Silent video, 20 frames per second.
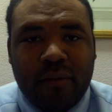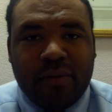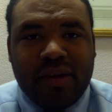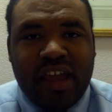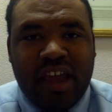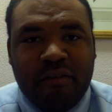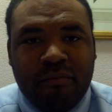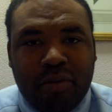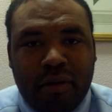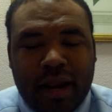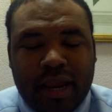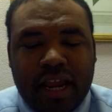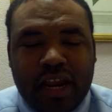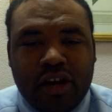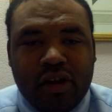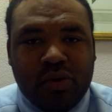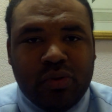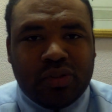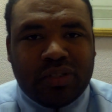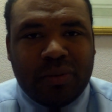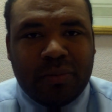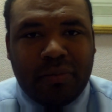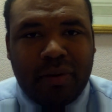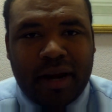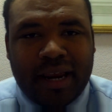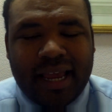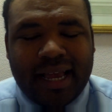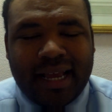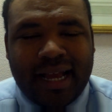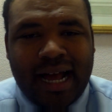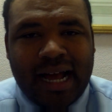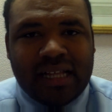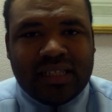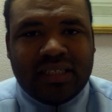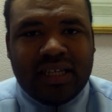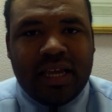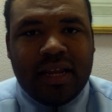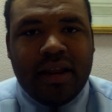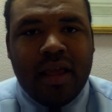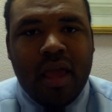We have breaking news and breaking
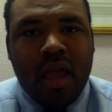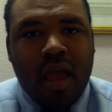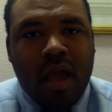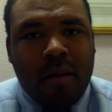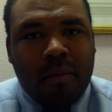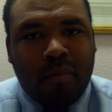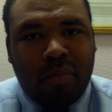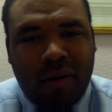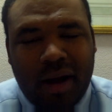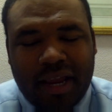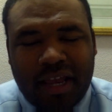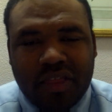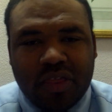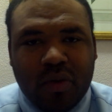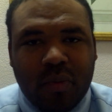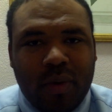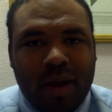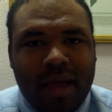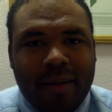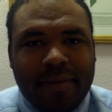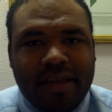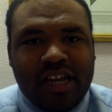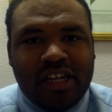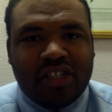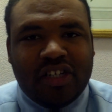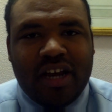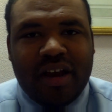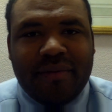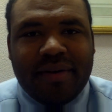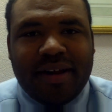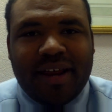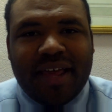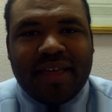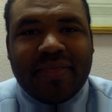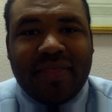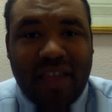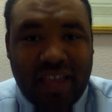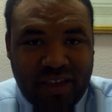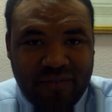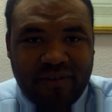content, breaking the web each and every
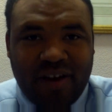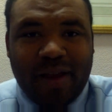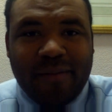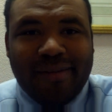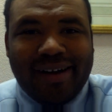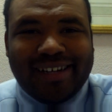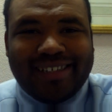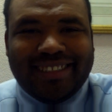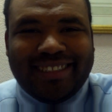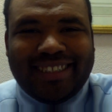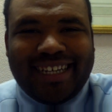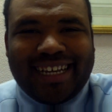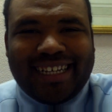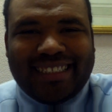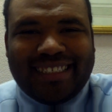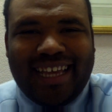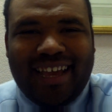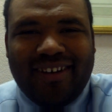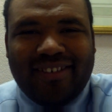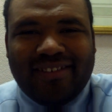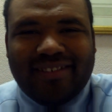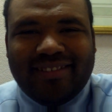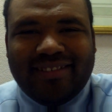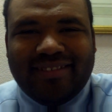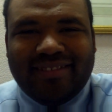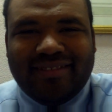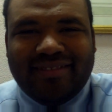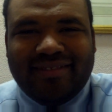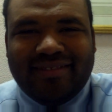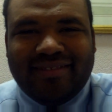day. Thank you very much, and check us out.